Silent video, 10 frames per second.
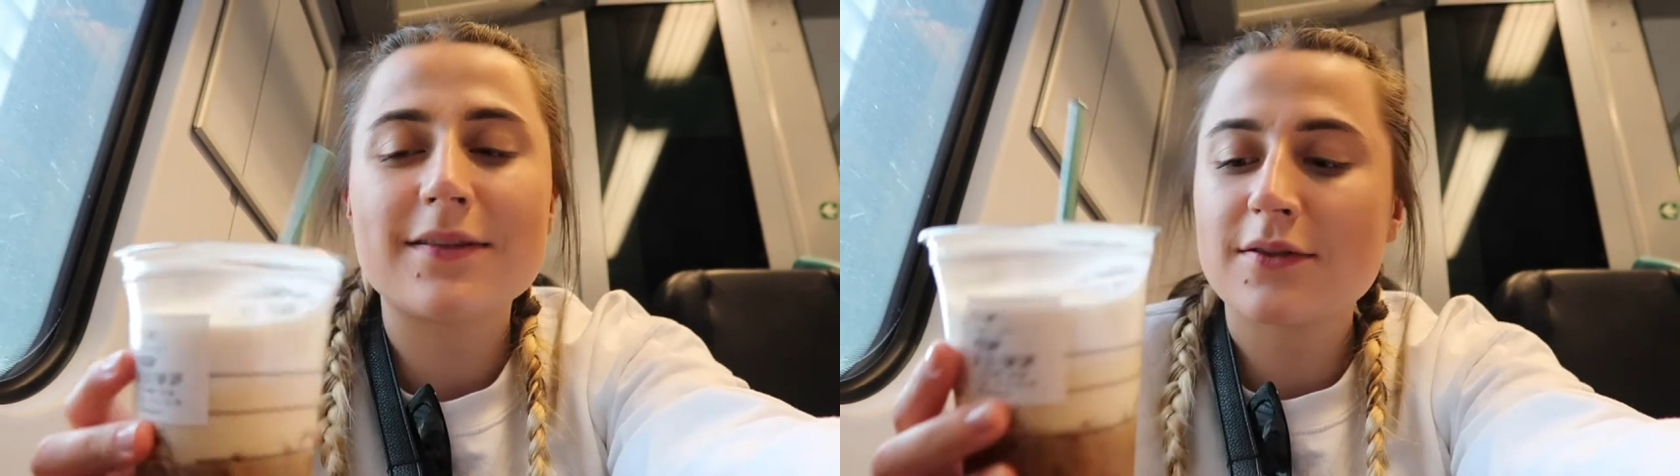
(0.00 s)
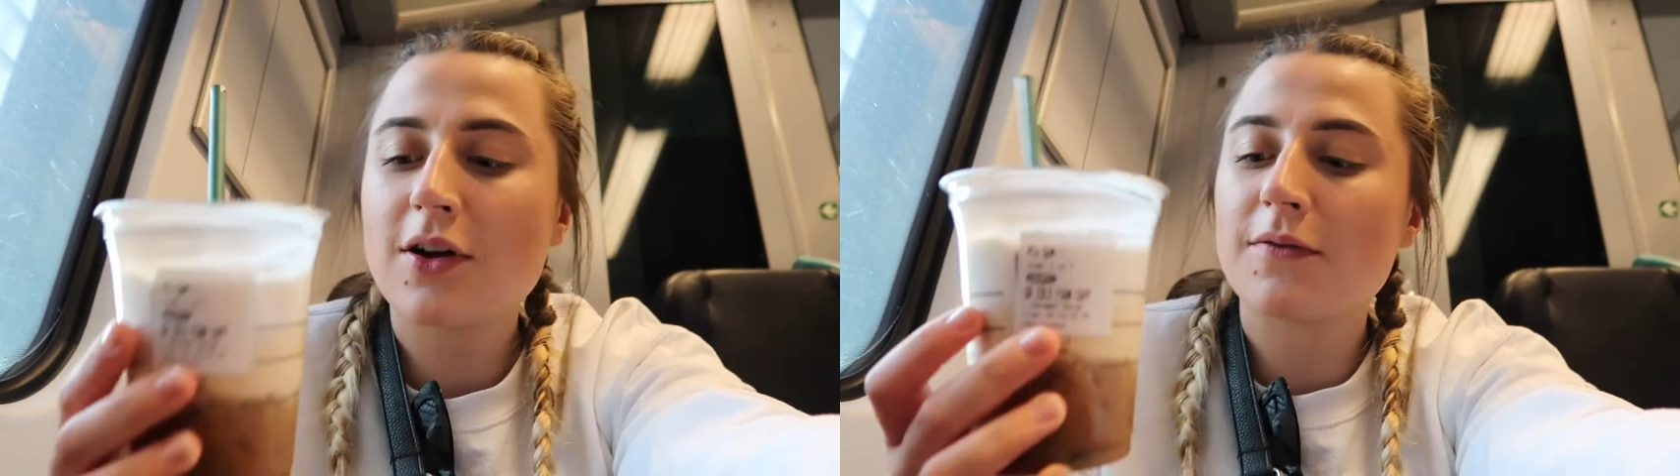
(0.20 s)

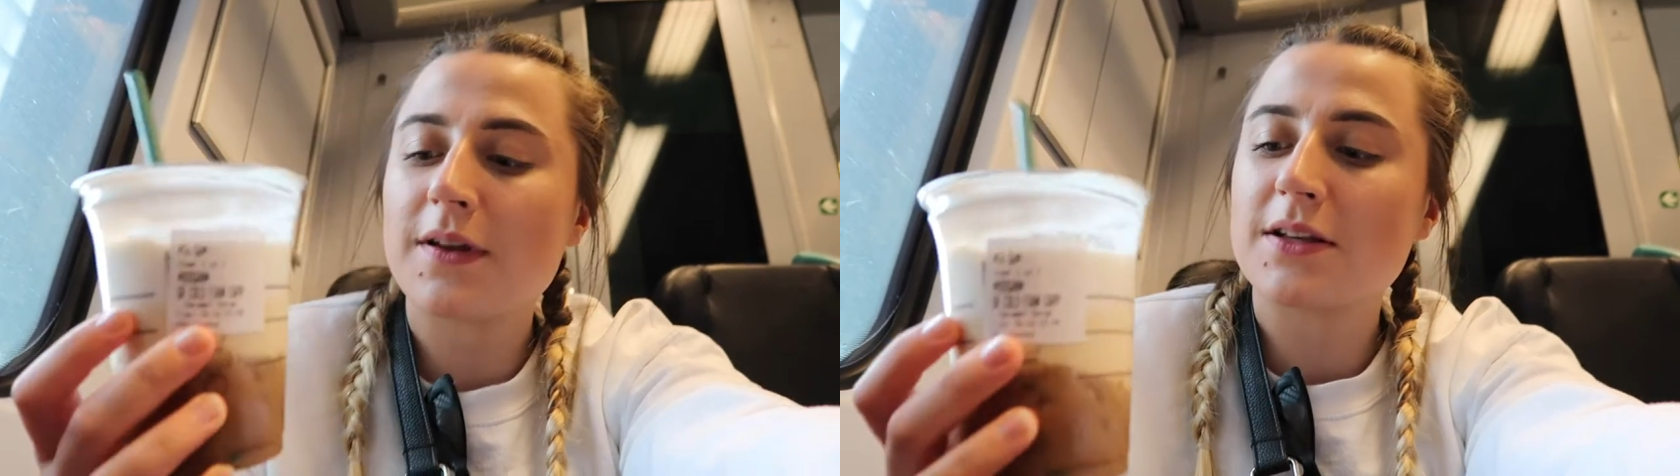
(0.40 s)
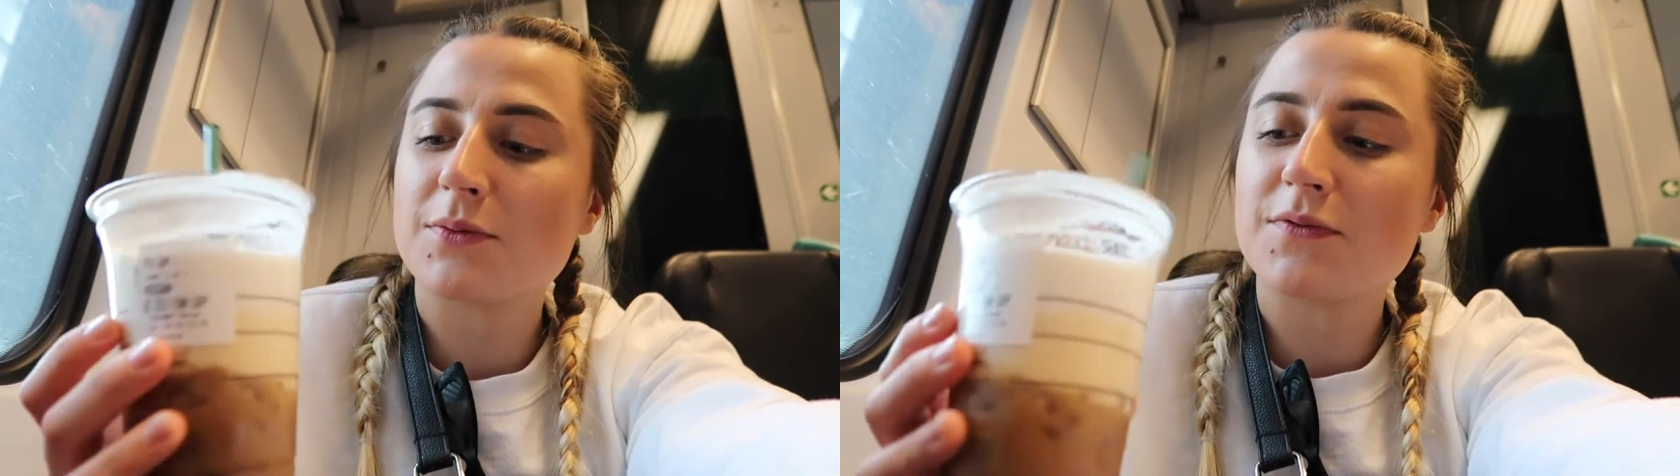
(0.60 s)
coffee
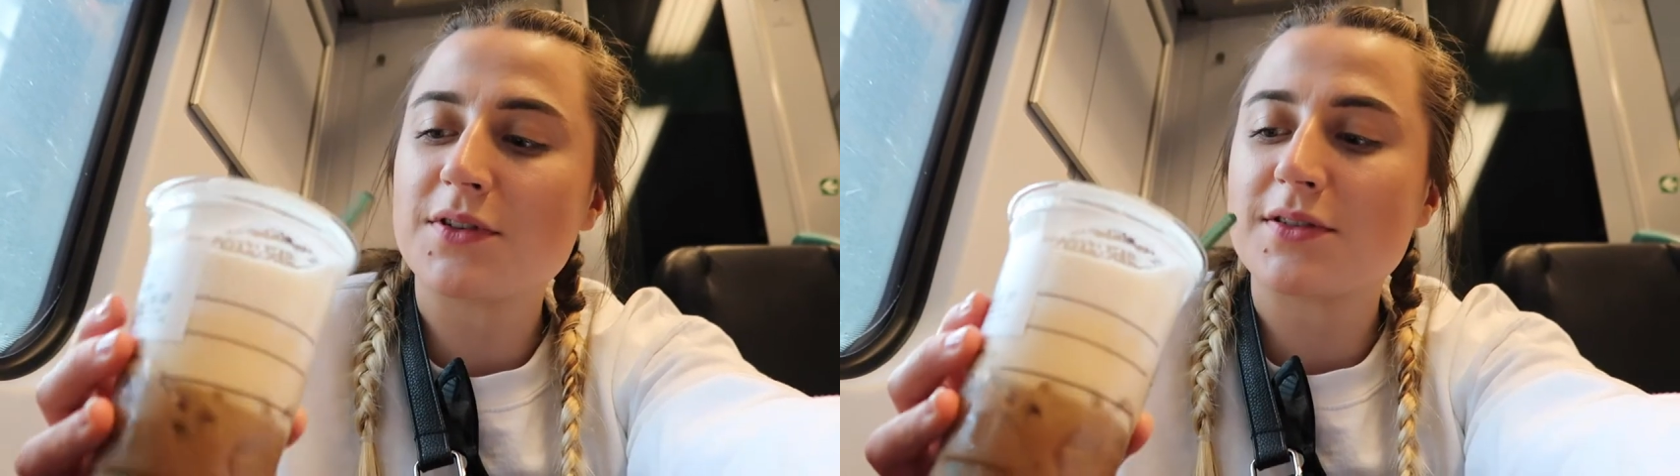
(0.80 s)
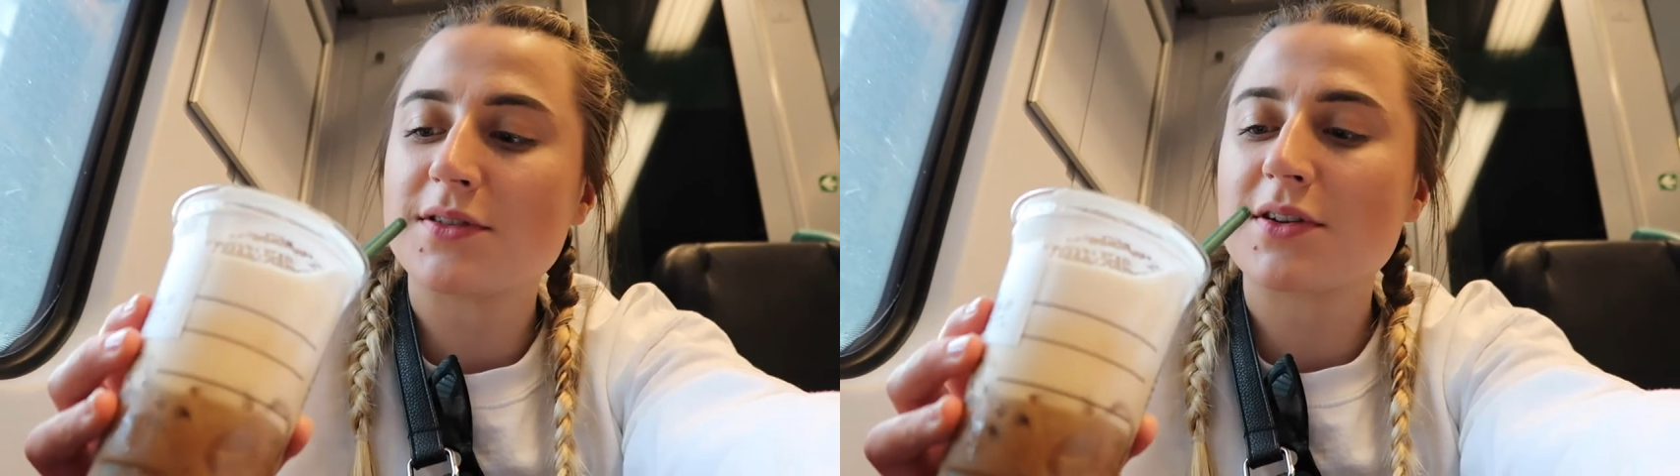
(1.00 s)
as we've
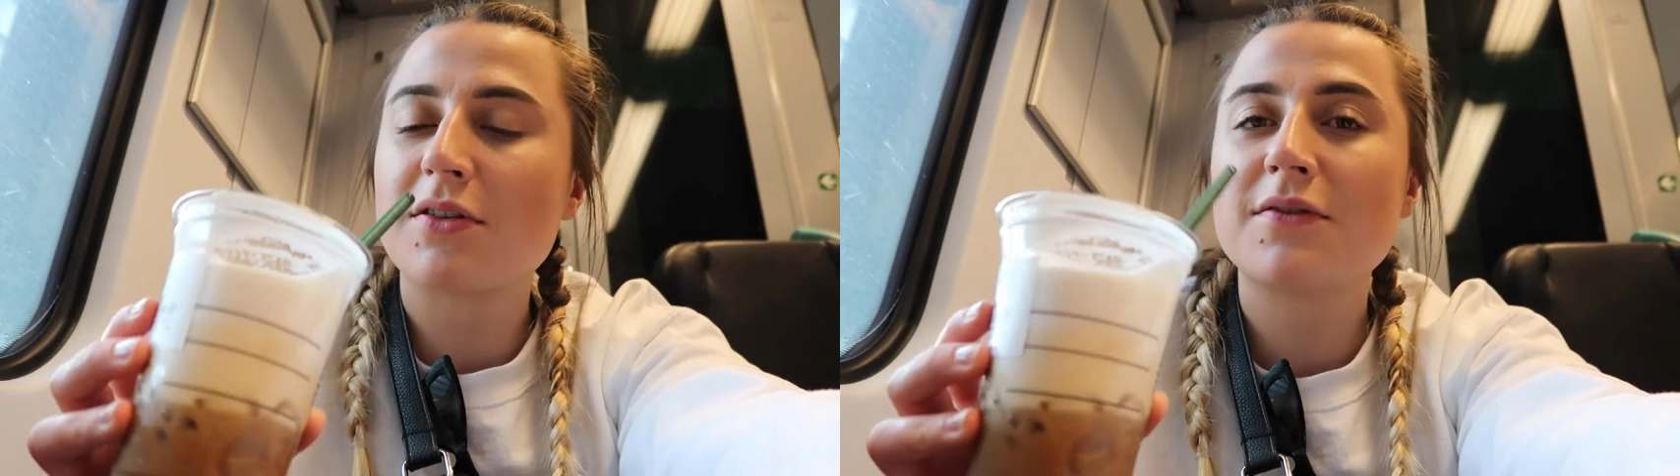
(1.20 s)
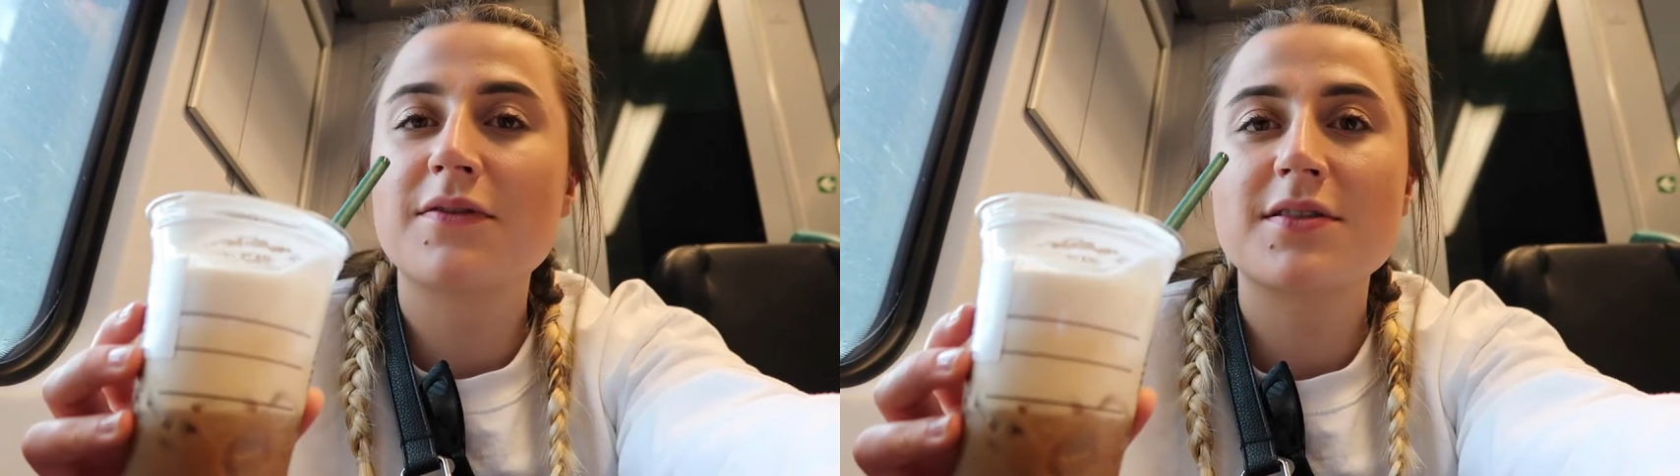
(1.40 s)
just
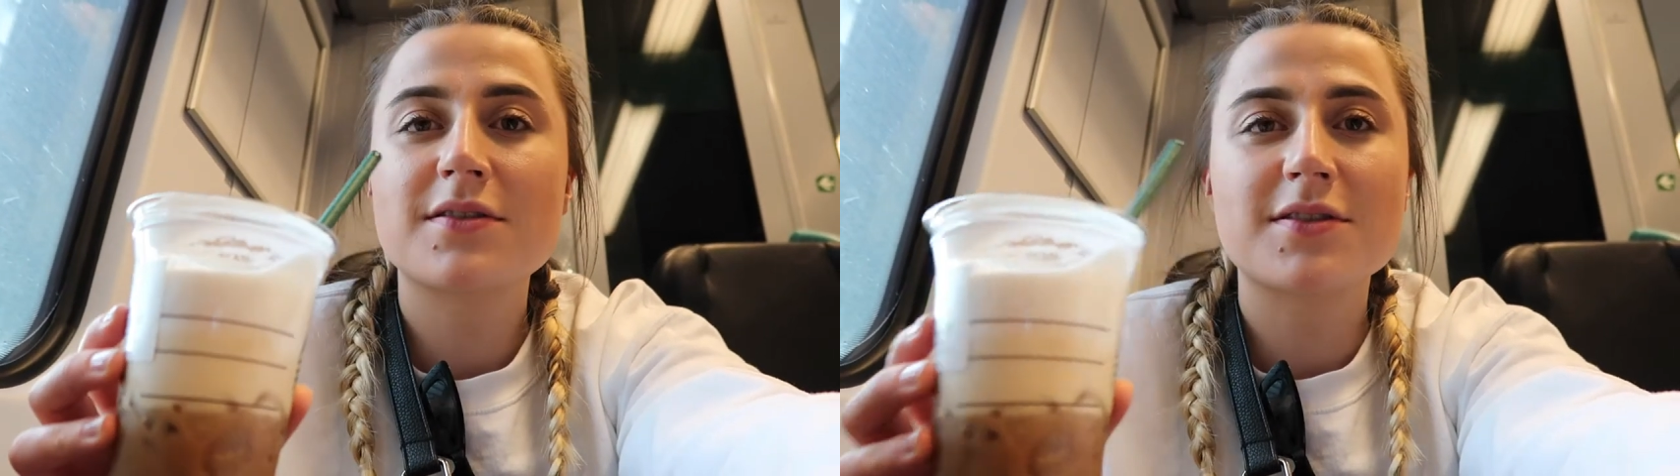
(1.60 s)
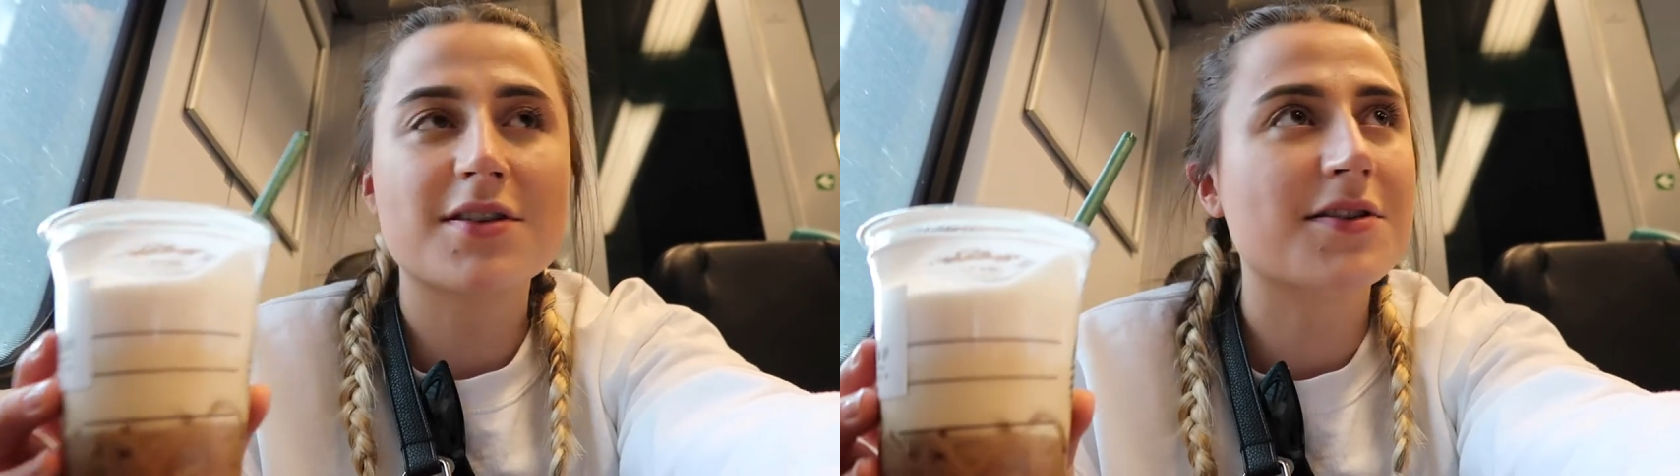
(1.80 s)

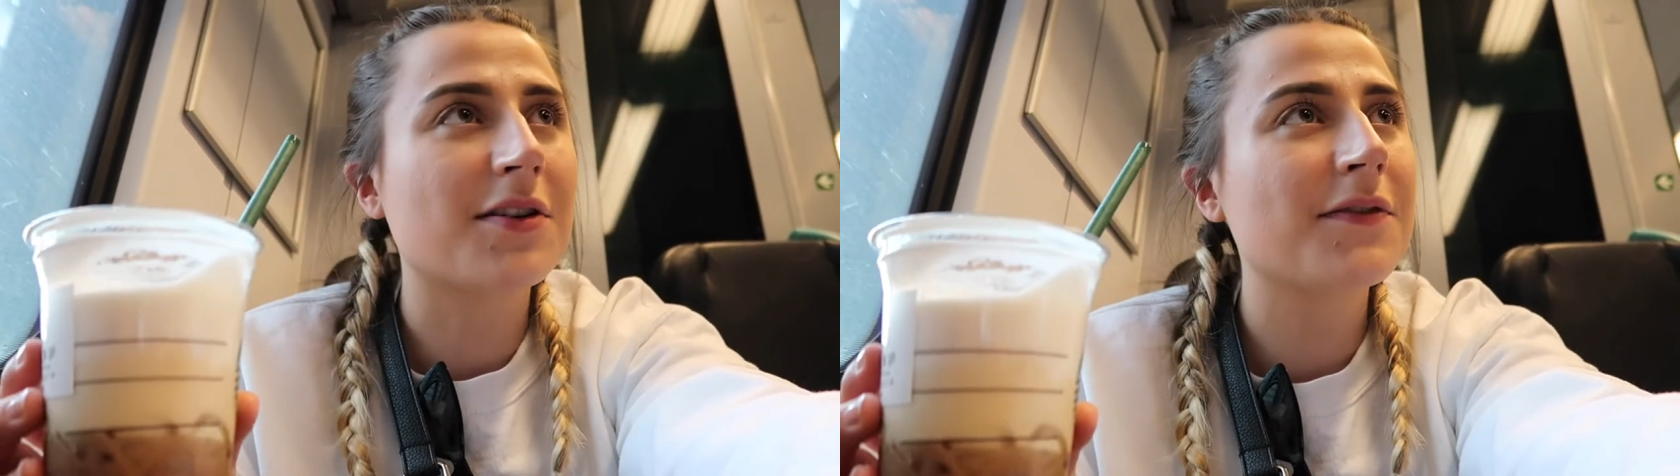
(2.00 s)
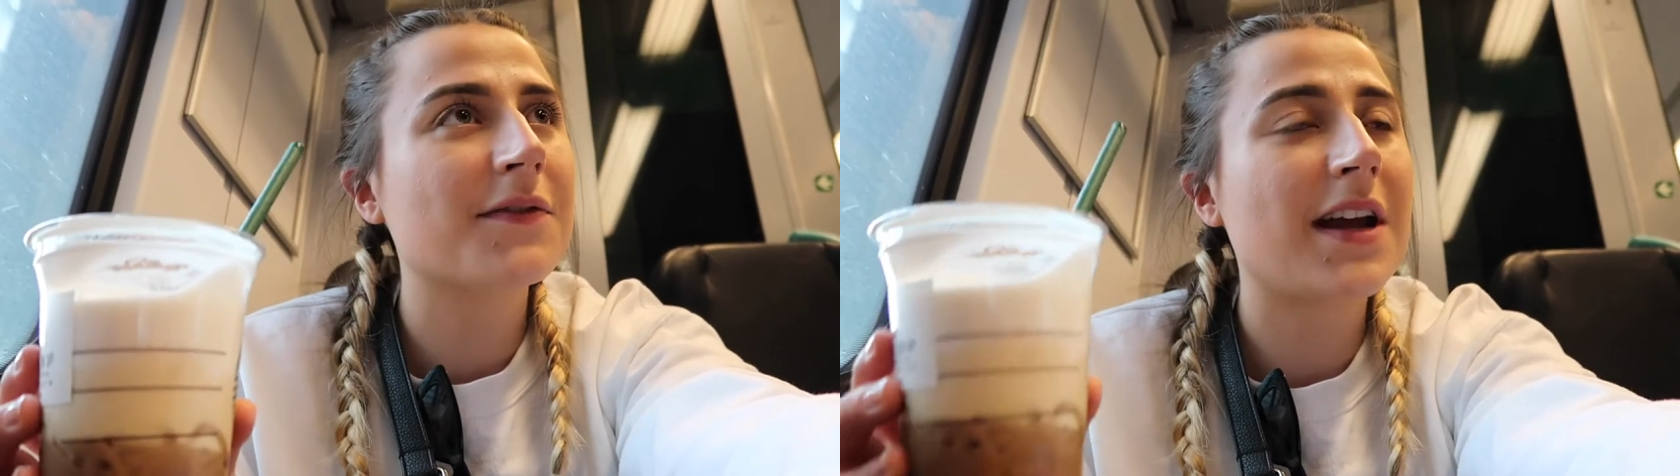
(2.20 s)
discussed.